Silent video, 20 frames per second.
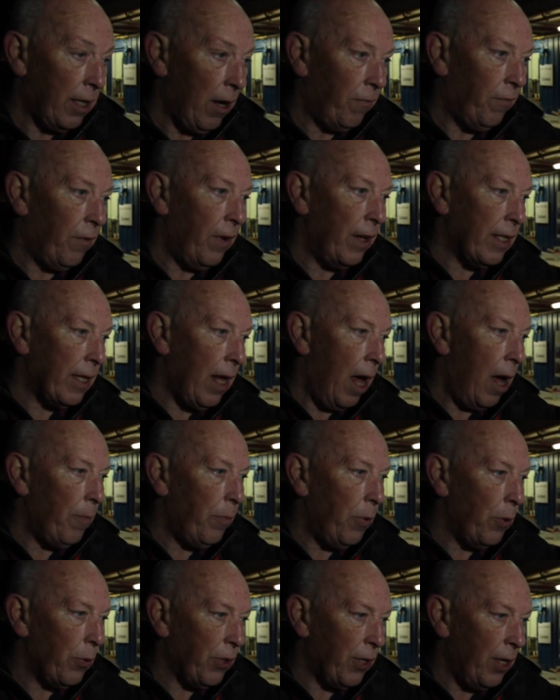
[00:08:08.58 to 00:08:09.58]
So for
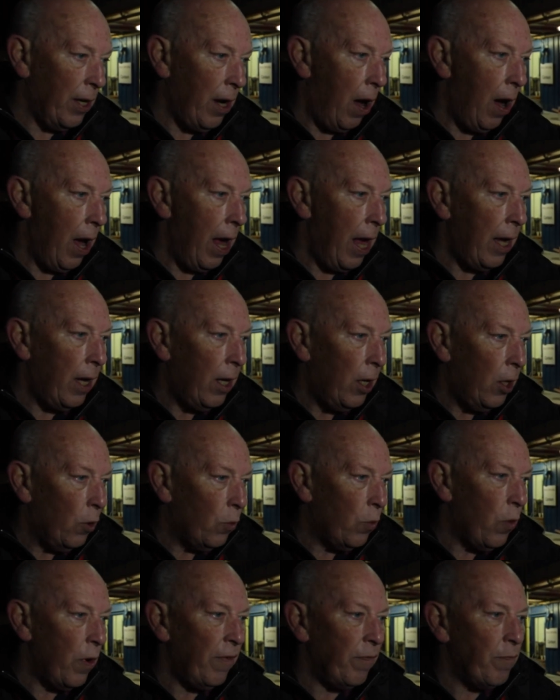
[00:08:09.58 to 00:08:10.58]
example, tonight
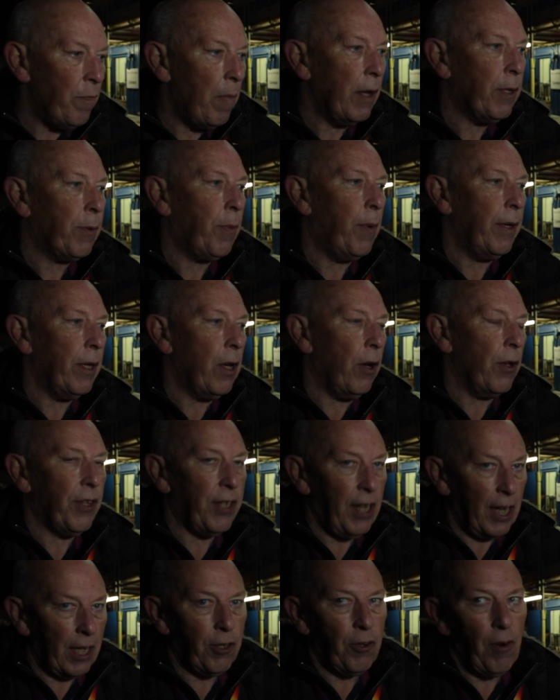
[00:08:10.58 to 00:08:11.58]
we've most probably got
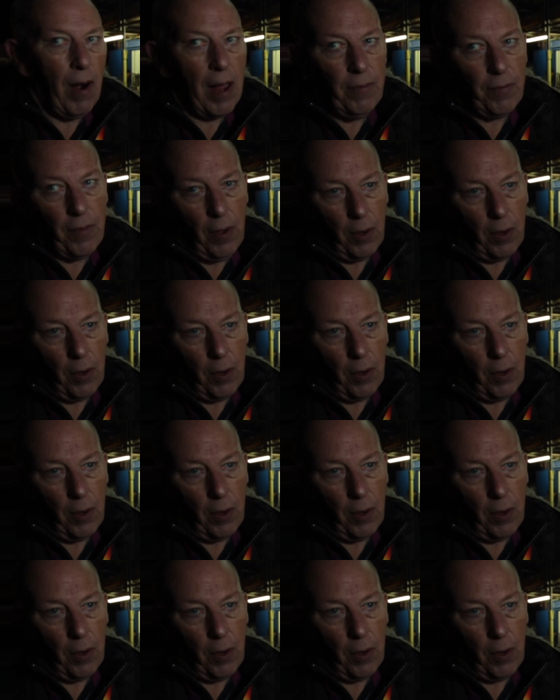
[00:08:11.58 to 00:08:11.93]
6 or 8